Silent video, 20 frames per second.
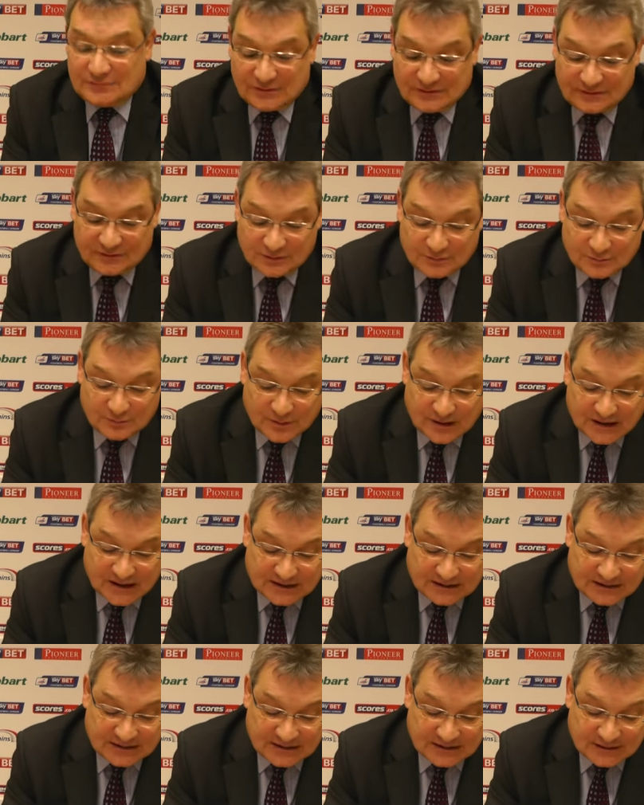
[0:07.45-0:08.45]
We've looked
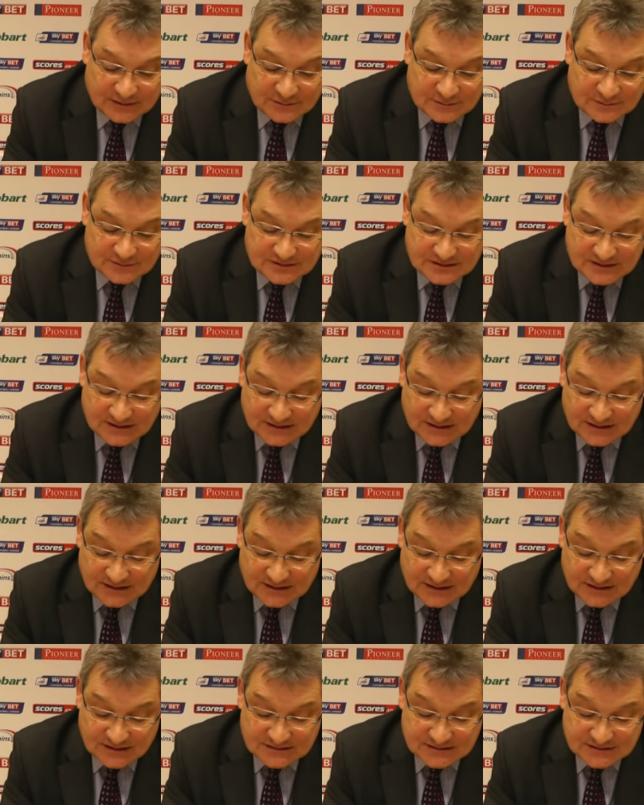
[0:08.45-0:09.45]
back now
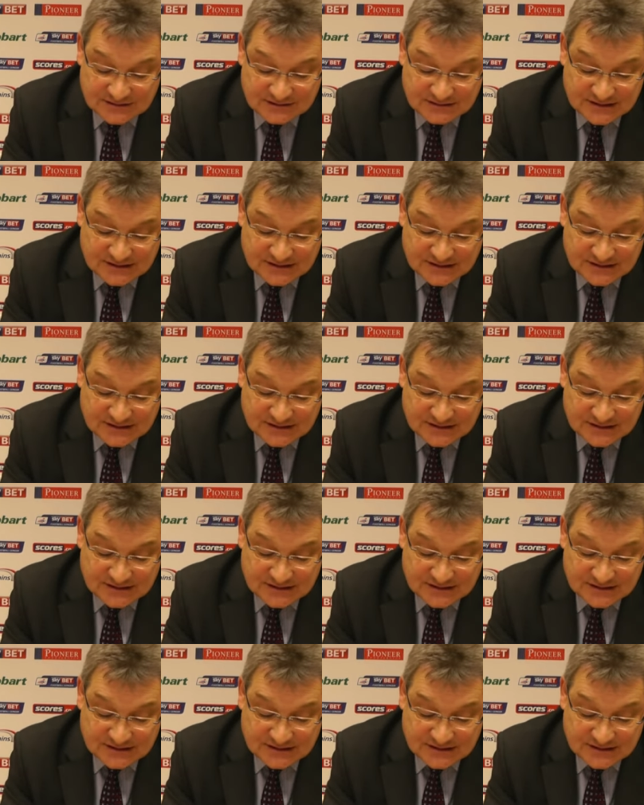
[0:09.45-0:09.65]
to